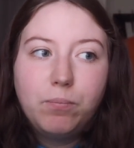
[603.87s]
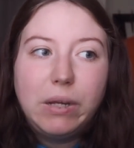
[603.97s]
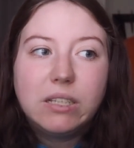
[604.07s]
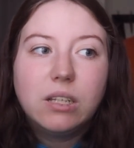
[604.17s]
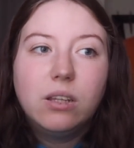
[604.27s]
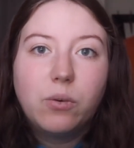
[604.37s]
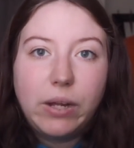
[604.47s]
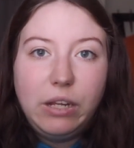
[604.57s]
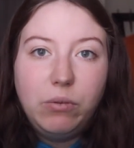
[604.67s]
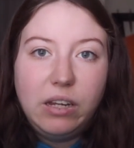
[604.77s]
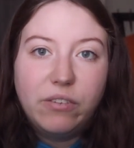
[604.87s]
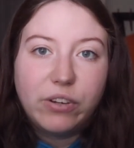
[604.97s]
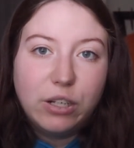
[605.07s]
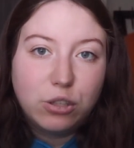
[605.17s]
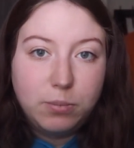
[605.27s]
basically the way you need
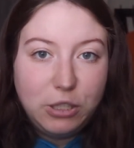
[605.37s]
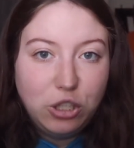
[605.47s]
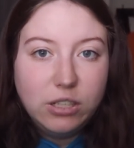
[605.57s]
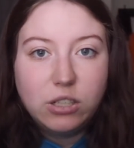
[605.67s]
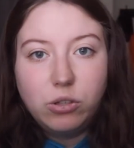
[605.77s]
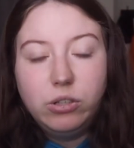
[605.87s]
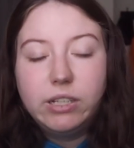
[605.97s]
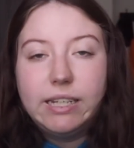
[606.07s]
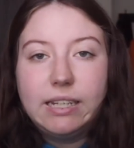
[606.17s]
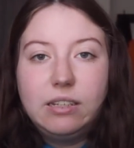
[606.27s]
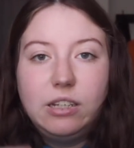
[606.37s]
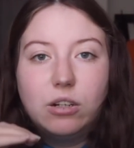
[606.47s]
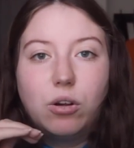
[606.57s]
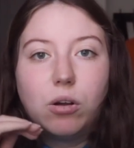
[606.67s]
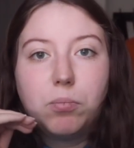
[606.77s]
for your species, so you can get, you
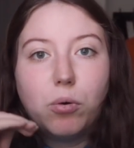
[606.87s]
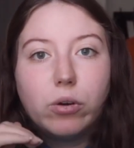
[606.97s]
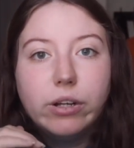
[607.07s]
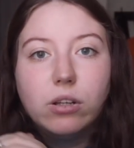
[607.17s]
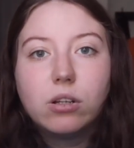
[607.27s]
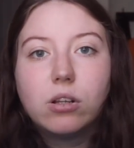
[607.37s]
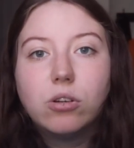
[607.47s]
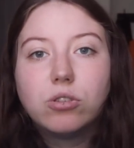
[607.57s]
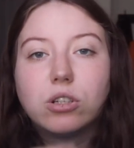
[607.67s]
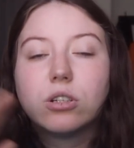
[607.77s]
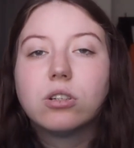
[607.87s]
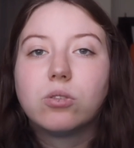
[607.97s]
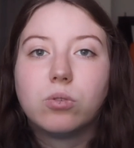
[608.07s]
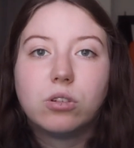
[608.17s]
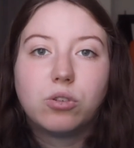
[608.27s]
know, arboreal enclosures
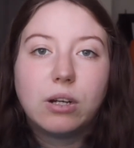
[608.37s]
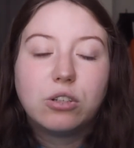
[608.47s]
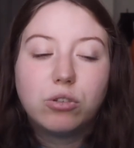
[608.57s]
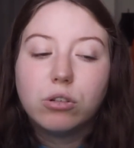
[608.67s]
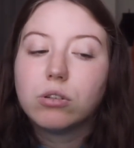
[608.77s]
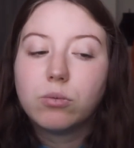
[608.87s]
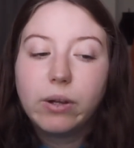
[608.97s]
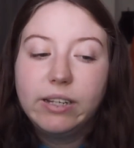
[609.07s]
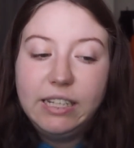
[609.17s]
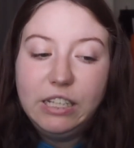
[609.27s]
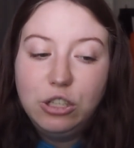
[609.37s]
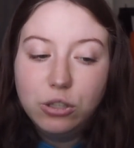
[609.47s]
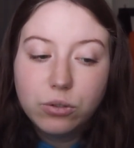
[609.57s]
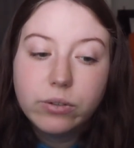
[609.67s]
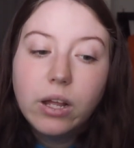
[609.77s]
or terrestrial or what needs
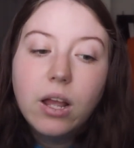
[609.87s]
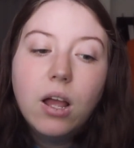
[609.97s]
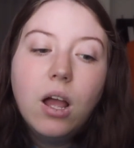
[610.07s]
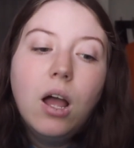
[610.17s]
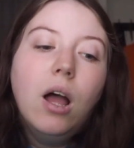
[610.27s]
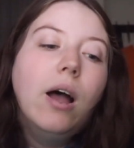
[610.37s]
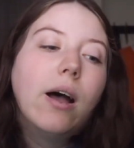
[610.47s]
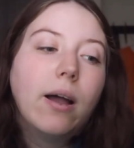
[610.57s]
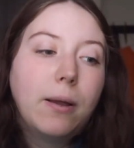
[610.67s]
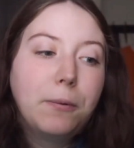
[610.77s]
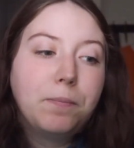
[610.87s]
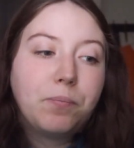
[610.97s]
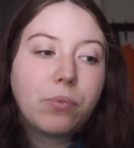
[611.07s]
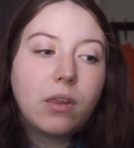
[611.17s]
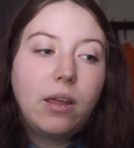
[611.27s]
you, and
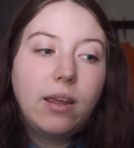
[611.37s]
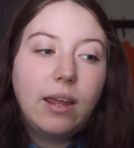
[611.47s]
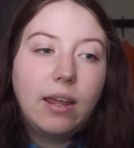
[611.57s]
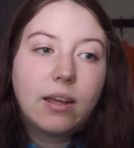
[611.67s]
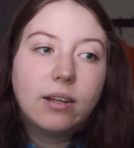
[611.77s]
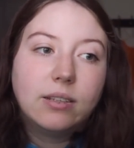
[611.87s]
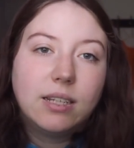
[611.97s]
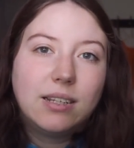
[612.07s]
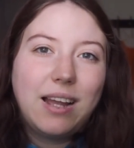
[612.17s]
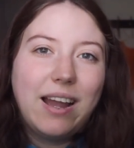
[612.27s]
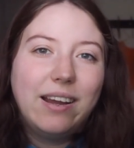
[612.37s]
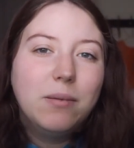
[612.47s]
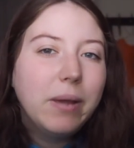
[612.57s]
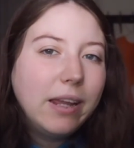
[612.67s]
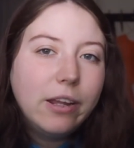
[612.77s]
kind
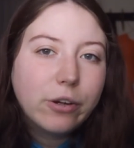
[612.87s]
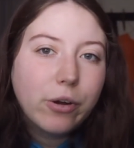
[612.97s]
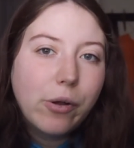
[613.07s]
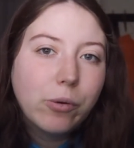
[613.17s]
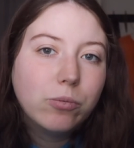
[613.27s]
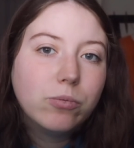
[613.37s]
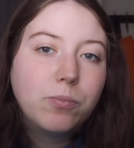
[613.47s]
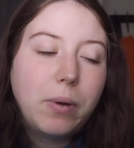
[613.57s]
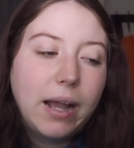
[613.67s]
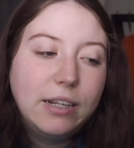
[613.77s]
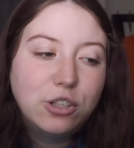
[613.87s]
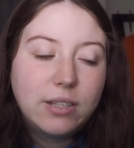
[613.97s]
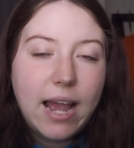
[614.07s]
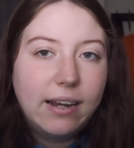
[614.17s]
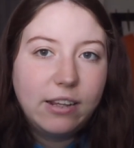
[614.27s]
of make it your own by just
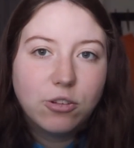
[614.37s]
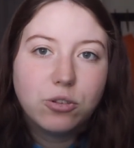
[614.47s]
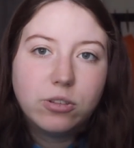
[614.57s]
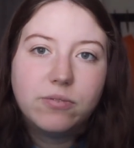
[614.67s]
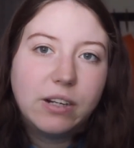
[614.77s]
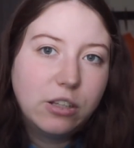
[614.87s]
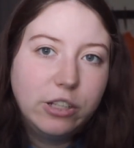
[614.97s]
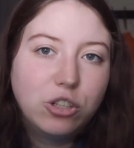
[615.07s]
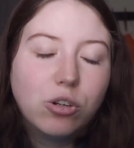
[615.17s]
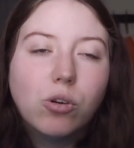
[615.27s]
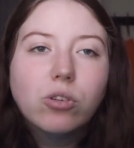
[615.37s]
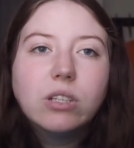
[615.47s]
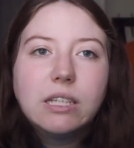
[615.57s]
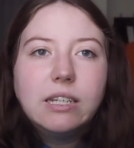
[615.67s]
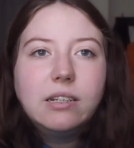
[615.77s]
adding those ventilation holes,
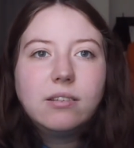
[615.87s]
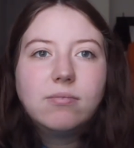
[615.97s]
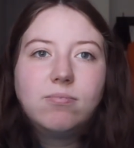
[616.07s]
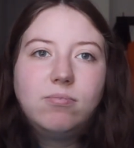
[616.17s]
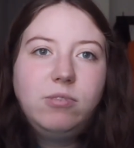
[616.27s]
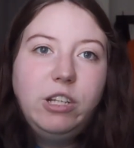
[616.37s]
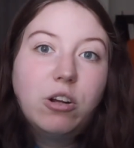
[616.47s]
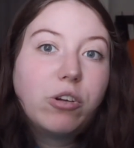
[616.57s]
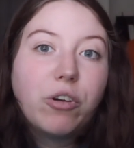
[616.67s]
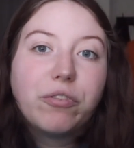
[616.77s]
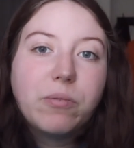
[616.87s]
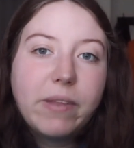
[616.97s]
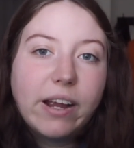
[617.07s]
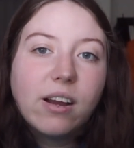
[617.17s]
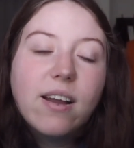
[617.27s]
and then, you know, go from
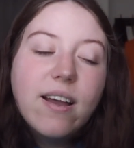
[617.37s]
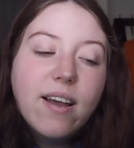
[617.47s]
there.